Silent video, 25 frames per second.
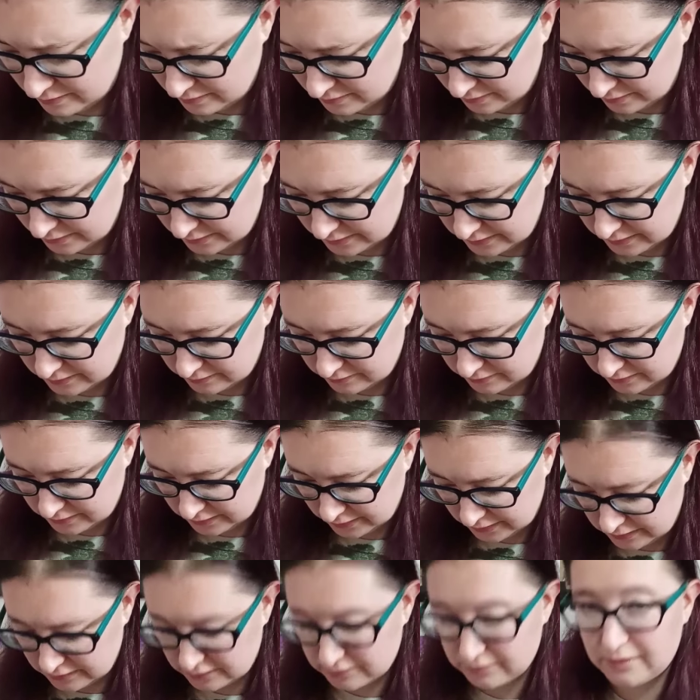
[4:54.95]
At least I don't see
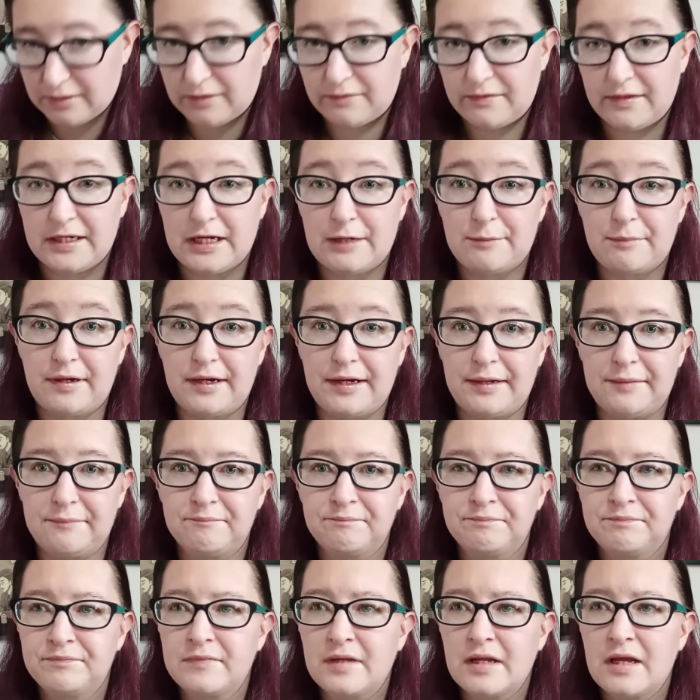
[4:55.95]
it, so I don't think I bought
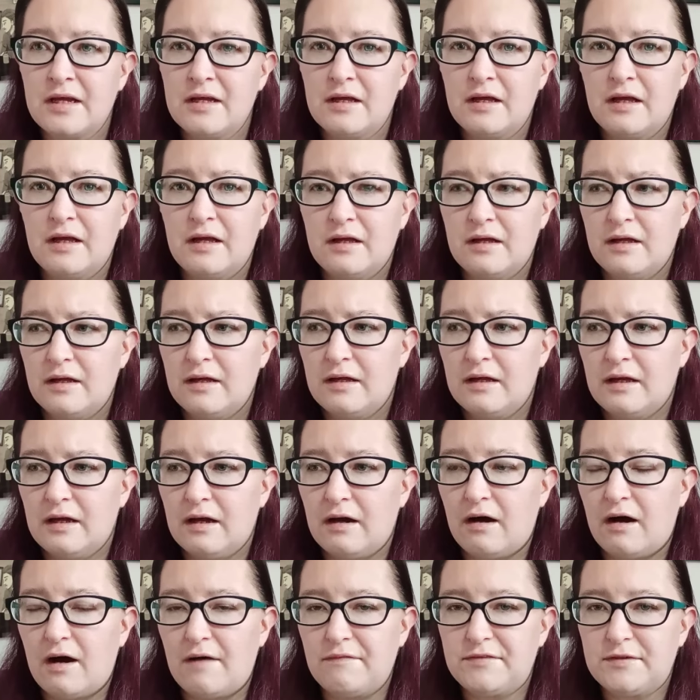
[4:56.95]
it.
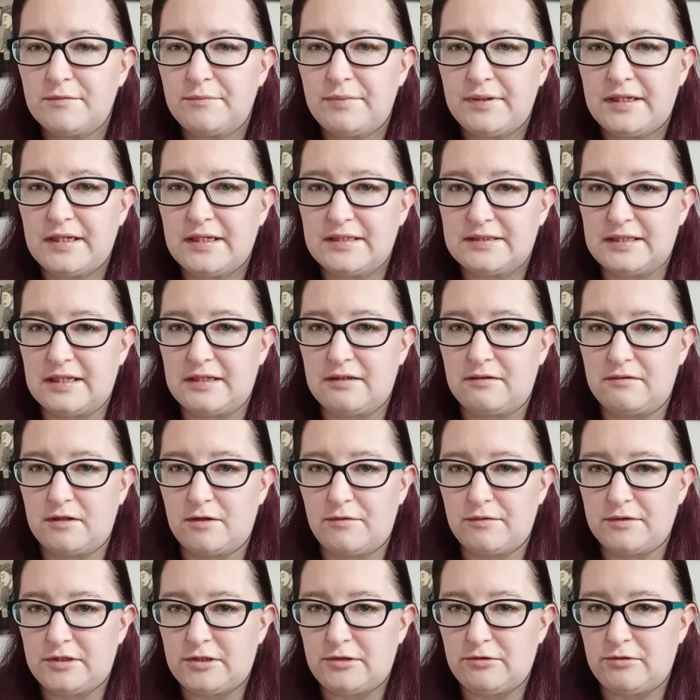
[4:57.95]
Often because I don't know
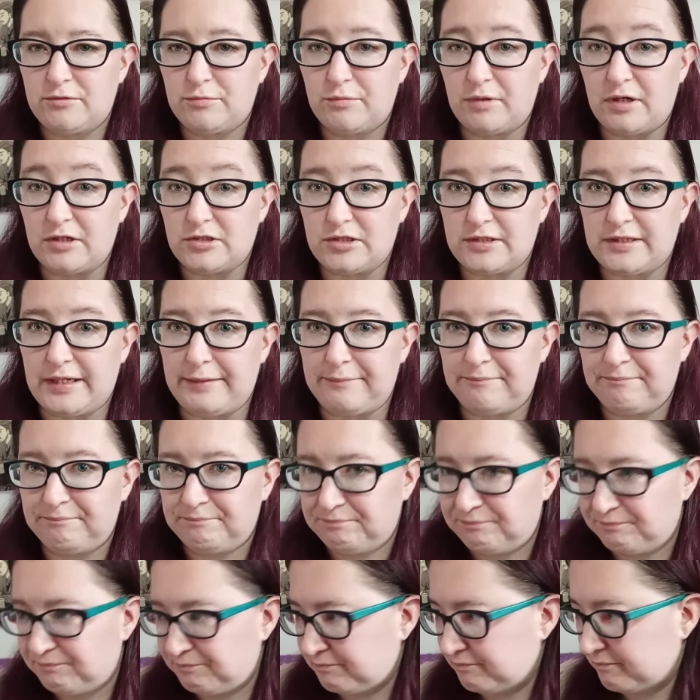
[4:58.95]
what to do with washi tape.
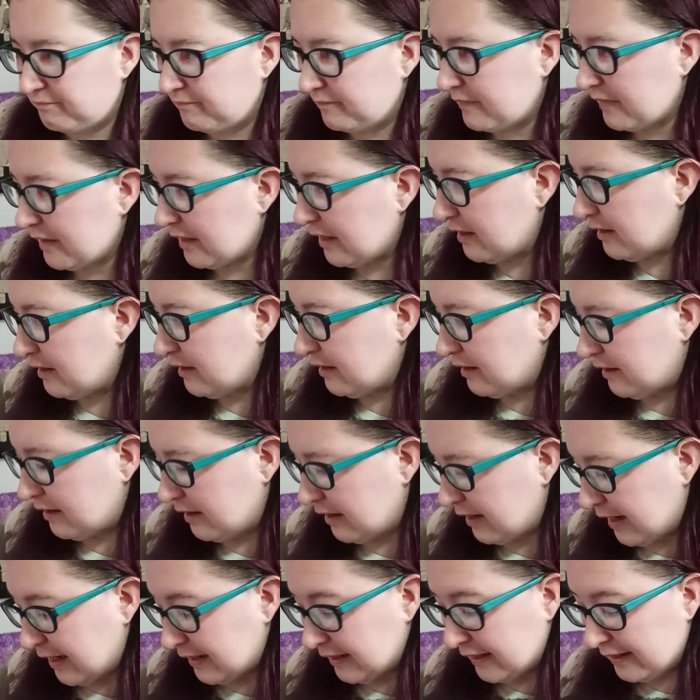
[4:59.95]

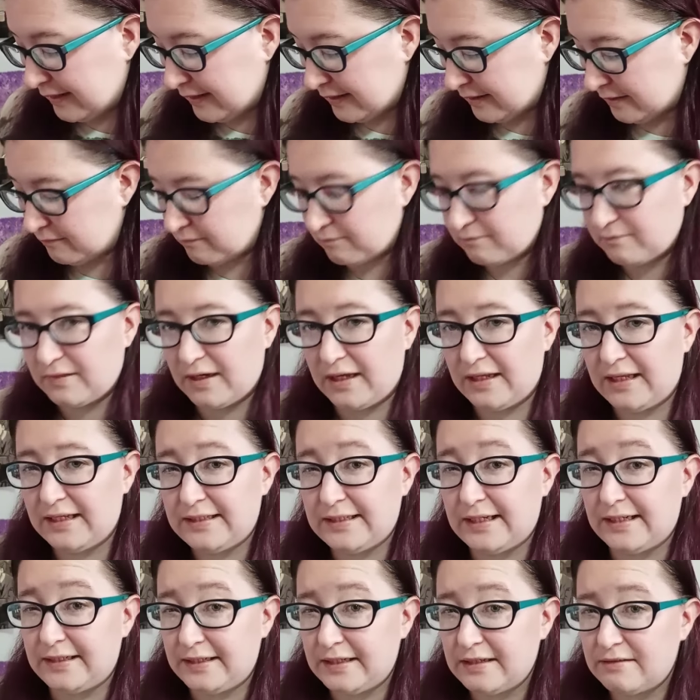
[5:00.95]
I like it. I like
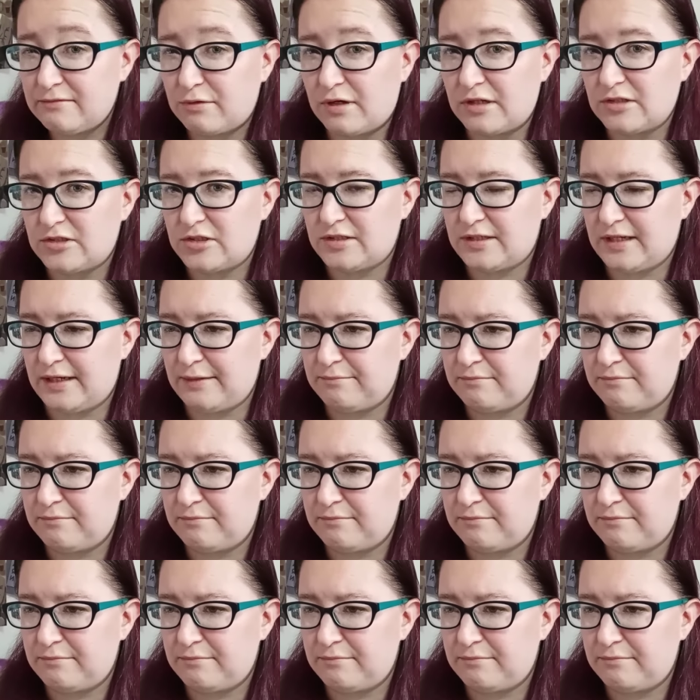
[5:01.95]
the idea of washi tape.